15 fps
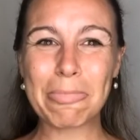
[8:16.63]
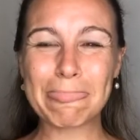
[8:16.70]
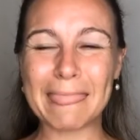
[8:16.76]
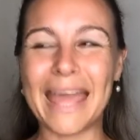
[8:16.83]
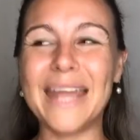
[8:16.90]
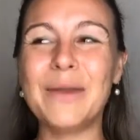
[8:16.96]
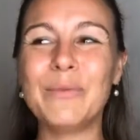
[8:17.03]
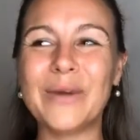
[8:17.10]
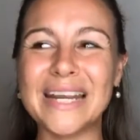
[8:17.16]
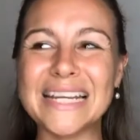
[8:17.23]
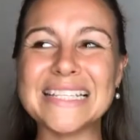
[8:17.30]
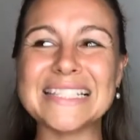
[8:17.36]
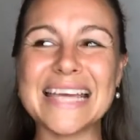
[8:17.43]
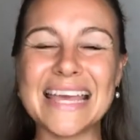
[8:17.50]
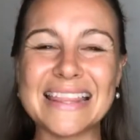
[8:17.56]
And when I
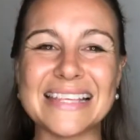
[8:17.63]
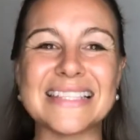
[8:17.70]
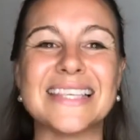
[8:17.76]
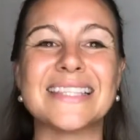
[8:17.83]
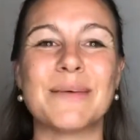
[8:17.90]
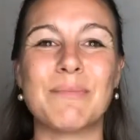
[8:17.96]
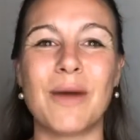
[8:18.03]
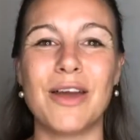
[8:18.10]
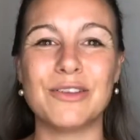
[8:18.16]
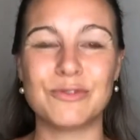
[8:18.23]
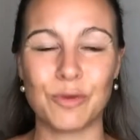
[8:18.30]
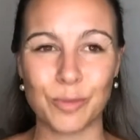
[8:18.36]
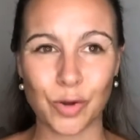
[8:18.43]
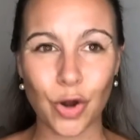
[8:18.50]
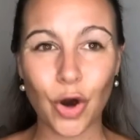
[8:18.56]
say this, it's
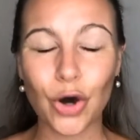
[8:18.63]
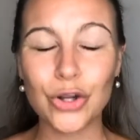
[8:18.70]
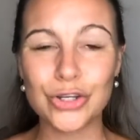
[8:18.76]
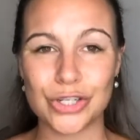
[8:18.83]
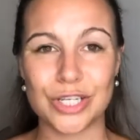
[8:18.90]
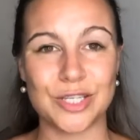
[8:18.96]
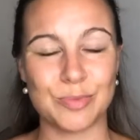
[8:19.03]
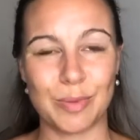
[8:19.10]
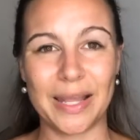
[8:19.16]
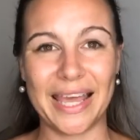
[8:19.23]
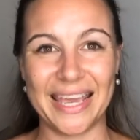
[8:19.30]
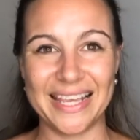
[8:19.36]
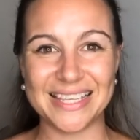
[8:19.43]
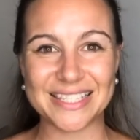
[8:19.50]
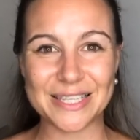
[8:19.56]
from a conscious
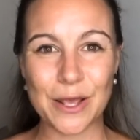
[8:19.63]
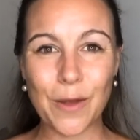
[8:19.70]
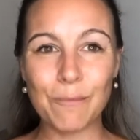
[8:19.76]
place.